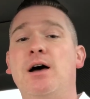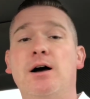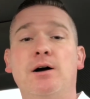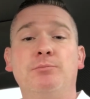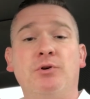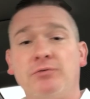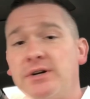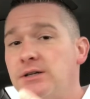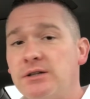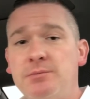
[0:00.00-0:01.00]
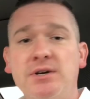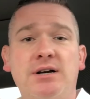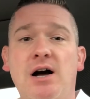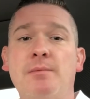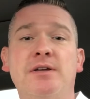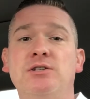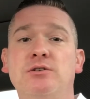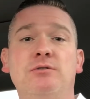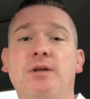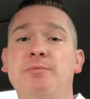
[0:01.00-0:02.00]
Don't forget to leave me a comment
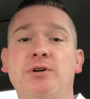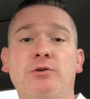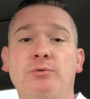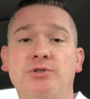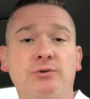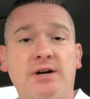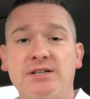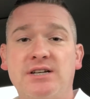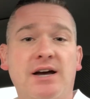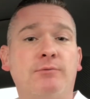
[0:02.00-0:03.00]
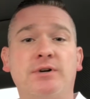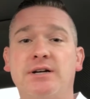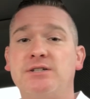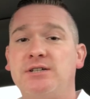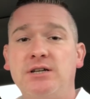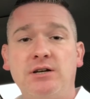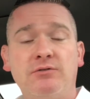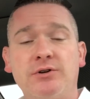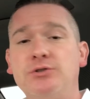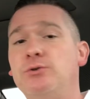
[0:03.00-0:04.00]
too. Let me know what you guys have, what kind of sinking
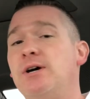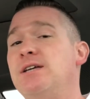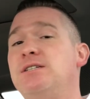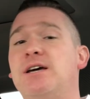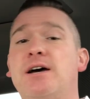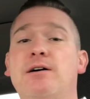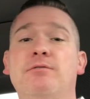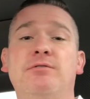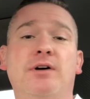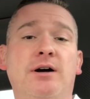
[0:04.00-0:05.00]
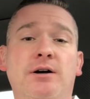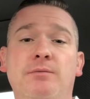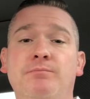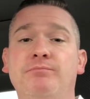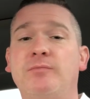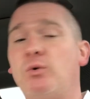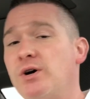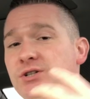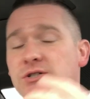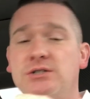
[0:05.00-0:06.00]
funds you guys have,
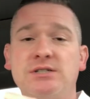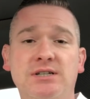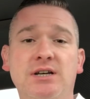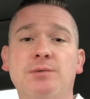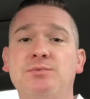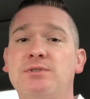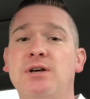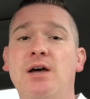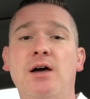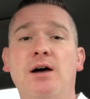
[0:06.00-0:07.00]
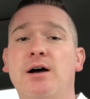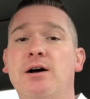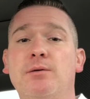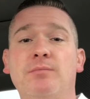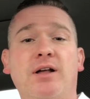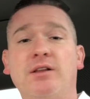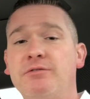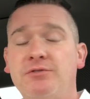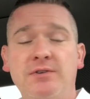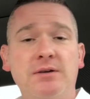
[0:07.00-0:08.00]
questions, tips. I love
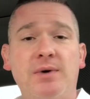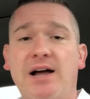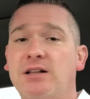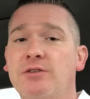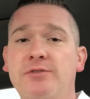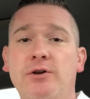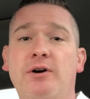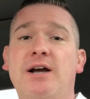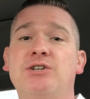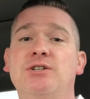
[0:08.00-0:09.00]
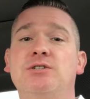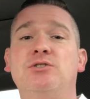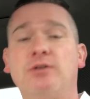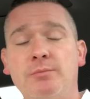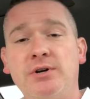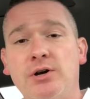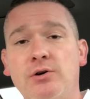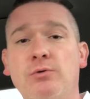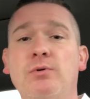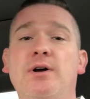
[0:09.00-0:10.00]
the feedback, love the interaction, so let me
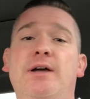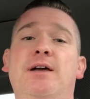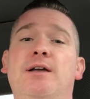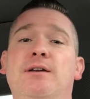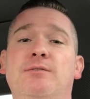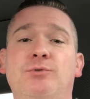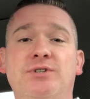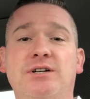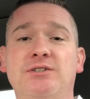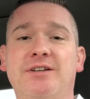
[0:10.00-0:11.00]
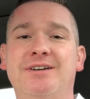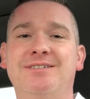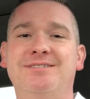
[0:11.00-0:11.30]
know, and we'll talk to you later.